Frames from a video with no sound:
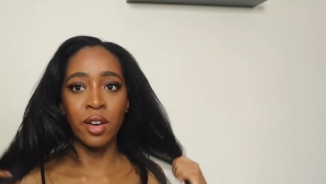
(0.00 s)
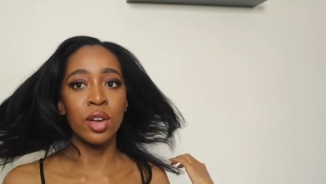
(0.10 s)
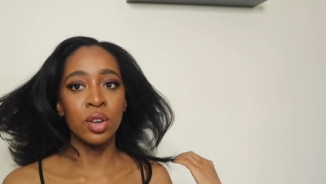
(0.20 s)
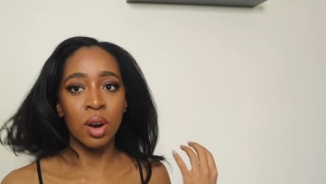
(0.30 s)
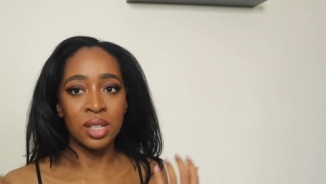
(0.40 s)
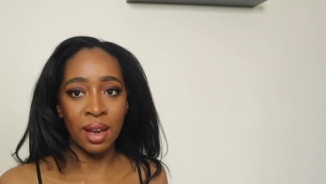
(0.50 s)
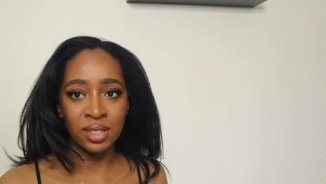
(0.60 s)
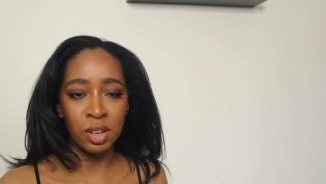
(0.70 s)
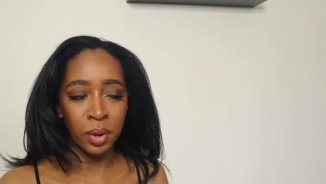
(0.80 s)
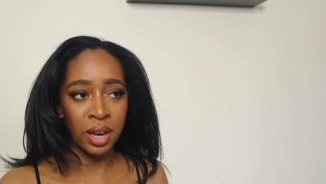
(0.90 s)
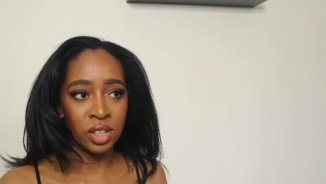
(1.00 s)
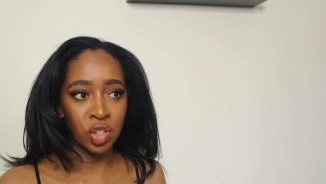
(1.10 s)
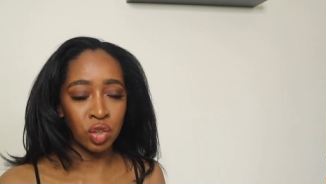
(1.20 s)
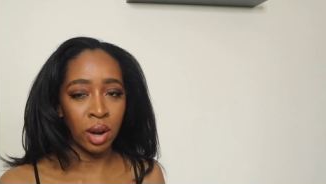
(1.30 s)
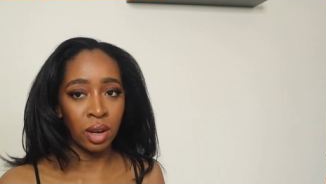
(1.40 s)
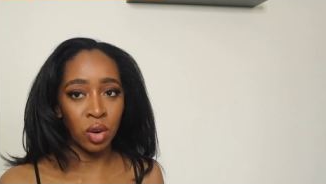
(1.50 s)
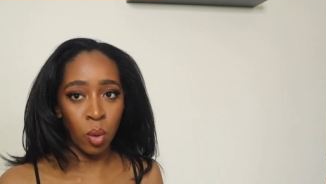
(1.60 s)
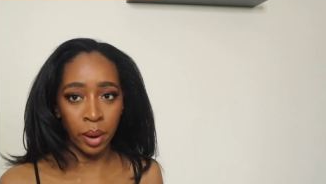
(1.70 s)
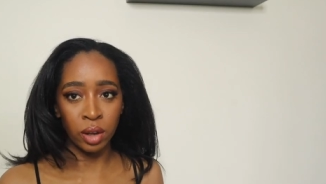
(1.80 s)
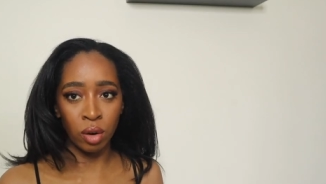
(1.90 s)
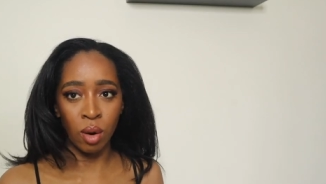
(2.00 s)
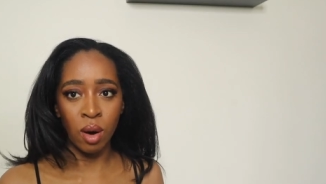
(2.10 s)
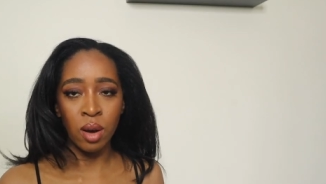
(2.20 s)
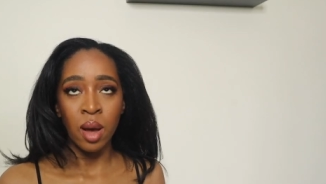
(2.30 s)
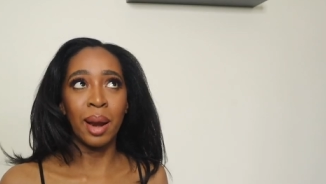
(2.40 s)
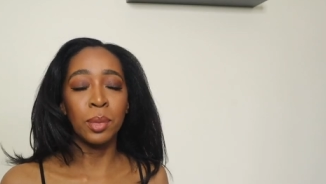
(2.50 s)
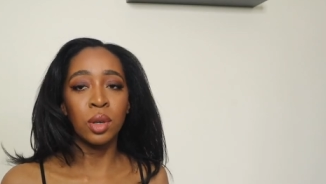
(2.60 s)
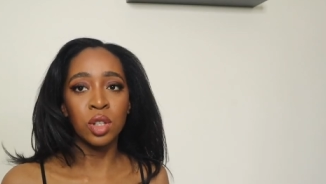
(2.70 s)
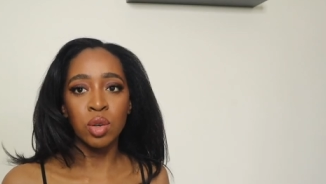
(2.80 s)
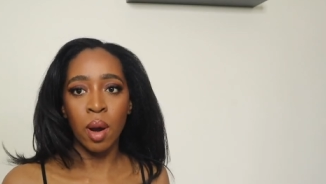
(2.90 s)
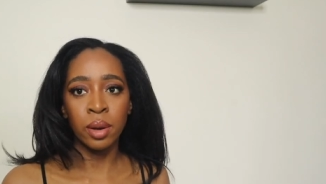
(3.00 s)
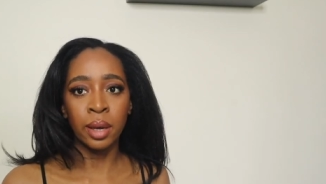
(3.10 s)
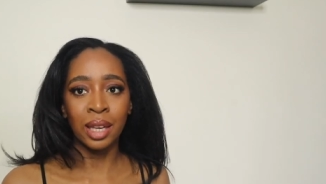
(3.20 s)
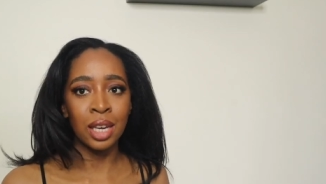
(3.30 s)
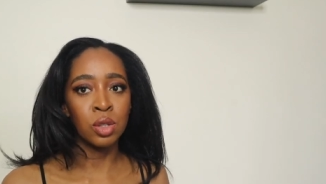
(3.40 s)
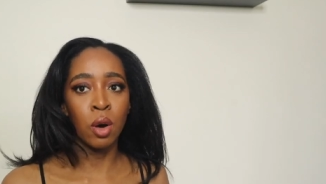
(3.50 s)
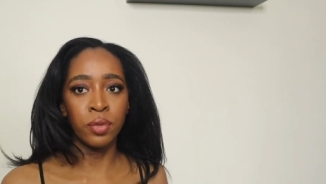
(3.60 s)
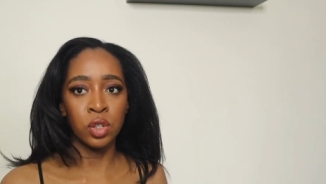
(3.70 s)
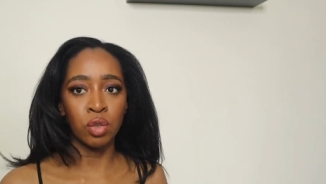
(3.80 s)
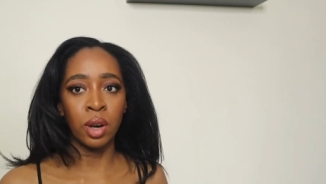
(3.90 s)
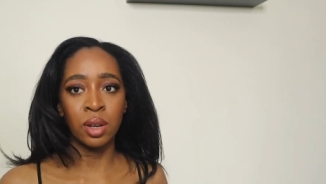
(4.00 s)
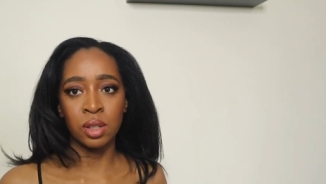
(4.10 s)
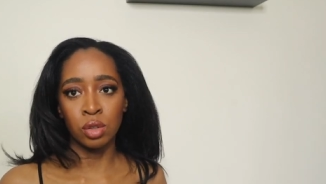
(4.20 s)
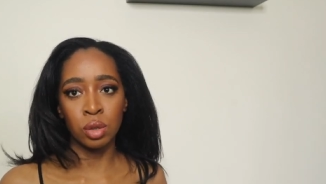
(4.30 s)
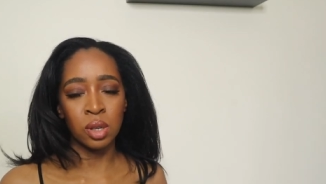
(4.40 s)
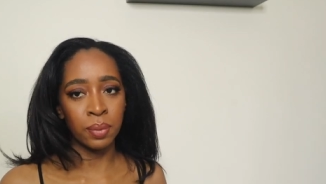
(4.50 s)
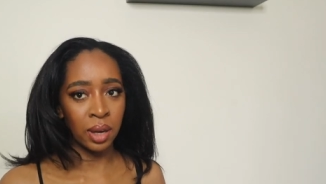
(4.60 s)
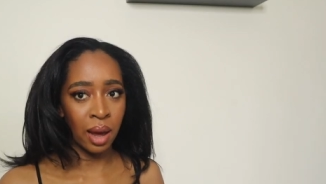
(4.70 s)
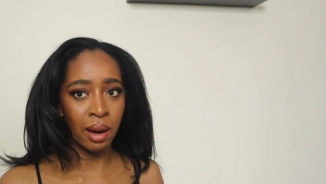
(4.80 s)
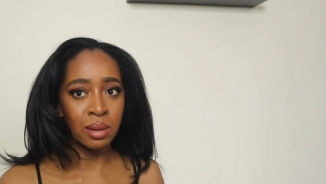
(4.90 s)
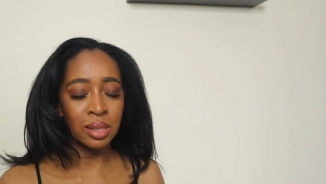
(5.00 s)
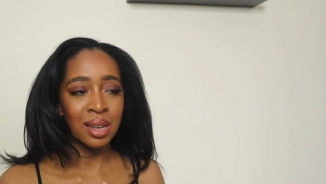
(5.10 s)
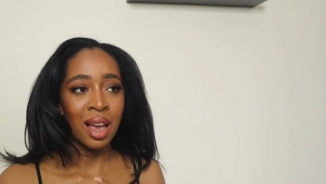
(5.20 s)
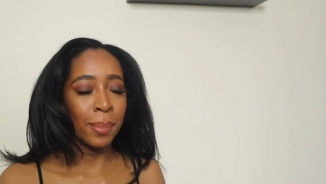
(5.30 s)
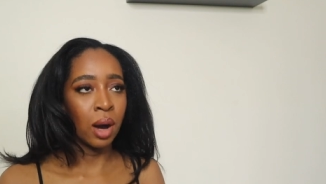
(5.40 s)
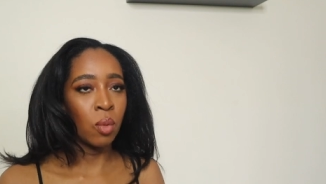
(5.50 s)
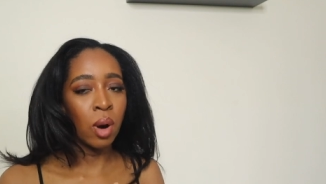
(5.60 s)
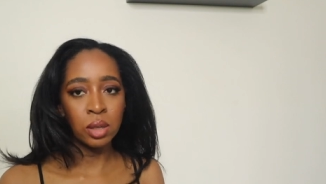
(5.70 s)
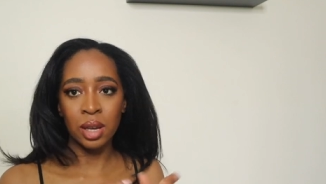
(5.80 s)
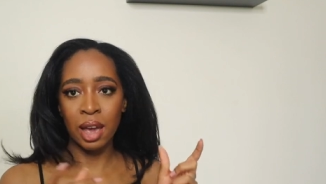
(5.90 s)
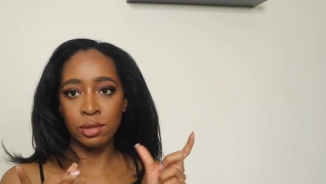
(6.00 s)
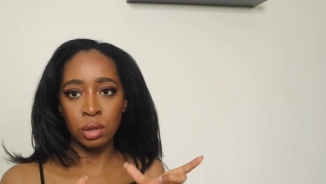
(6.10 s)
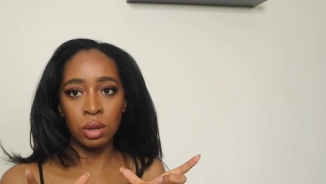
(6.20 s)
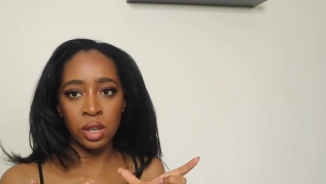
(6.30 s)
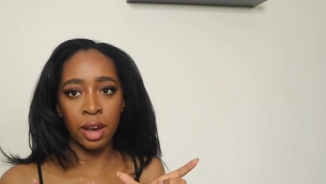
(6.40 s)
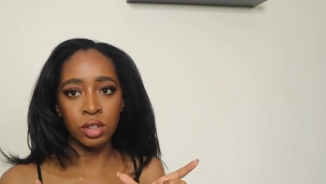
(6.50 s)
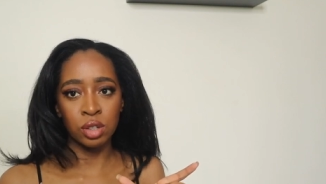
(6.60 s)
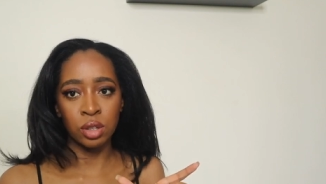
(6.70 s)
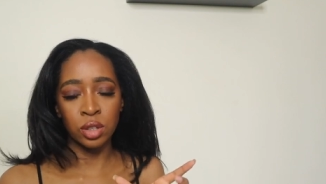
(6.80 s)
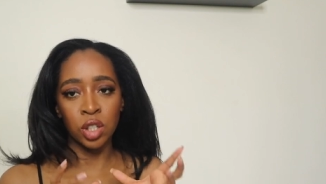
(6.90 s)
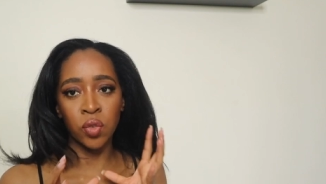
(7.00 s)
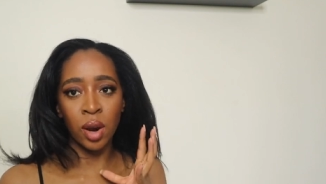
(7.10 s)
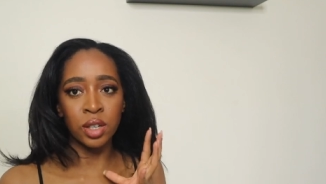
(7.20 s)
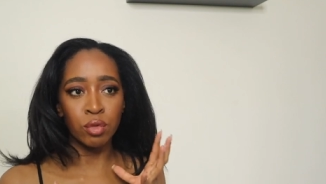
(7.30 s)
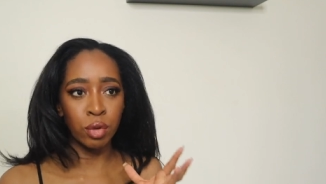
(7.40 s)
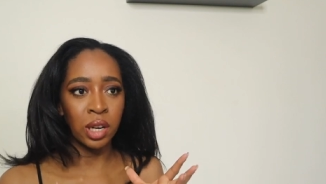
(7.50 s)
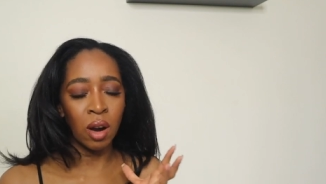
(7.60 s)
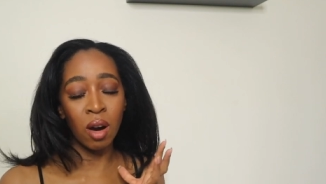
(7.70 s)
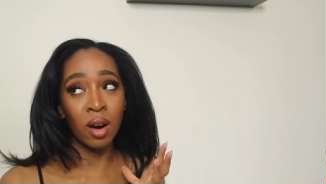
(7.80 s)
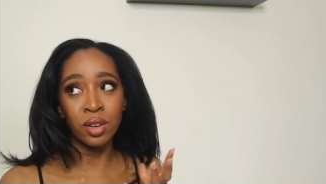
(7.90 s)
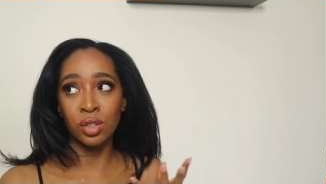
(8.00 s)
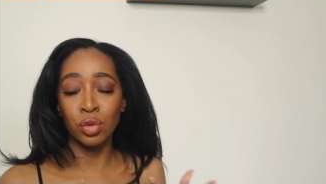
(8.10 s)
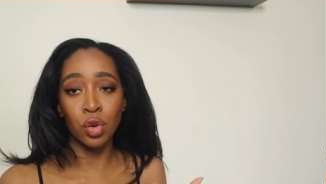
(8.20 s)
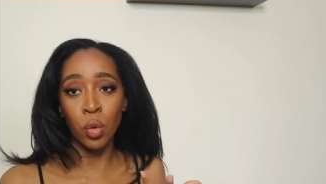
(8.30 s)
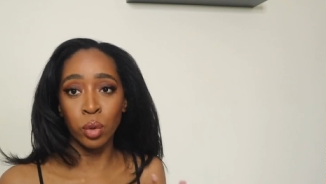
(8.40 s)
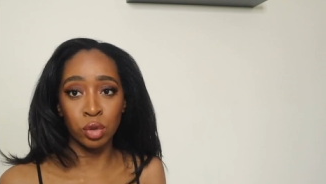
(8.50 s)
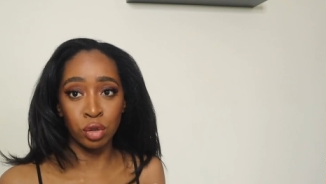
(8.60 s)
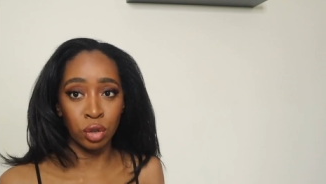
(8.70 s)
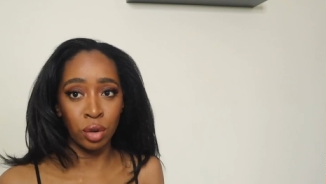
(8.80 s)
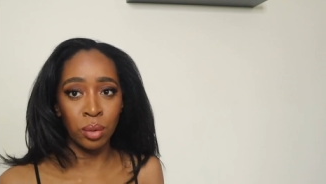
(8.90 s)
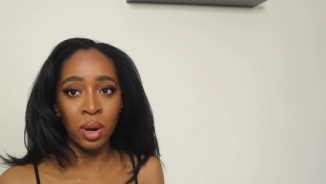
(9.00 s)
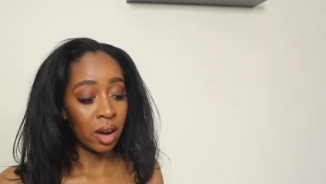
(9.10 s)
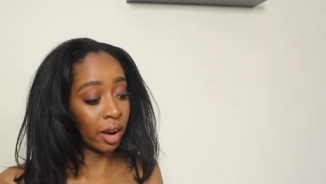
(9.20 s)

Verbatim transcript: I know you guys have seen my hair straight quite a lot and I'm gonna try and like ease off the straightness and do something else. But whilst I have two textures, I just find it really hard to know what to do.